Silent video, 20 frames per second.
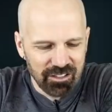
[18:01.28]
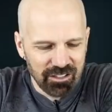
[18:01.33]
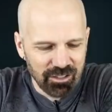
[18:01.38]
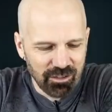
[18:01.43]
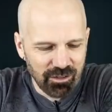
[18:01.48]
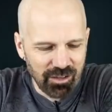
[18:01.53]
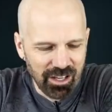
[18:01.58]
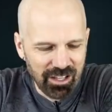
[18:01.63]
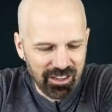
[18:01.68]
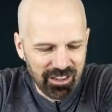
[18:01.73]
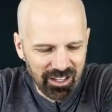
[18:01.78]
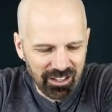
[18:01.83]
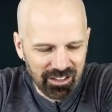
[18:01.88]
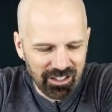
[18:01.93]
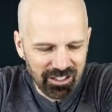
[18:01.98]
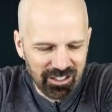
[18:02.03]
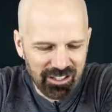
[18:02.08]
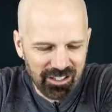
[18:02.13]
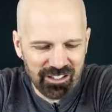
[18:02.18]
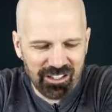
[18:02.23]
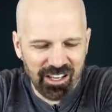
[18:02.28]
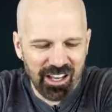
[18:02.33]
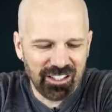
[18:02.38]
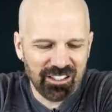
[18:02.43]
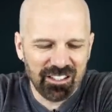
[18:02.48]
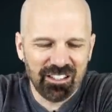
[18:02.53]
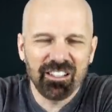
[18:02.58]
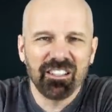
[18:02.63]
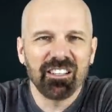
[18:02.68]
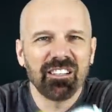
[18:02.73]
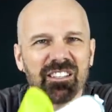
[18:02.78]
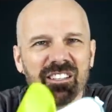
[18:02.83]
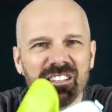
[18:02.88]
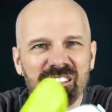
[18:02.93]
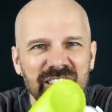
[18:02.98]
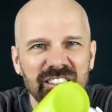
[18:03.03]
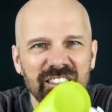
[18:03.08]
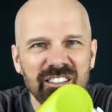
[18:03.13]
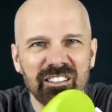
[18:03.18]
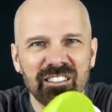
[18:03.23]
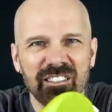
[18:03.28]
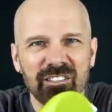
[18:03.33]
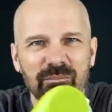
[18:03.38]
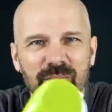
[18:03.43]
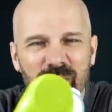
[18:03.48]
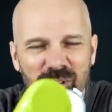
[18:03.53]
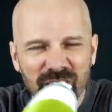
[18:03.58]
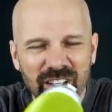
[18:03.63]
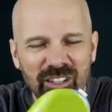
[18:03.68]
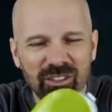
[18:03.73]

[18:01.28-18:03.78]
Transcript: So I think this is actually pretty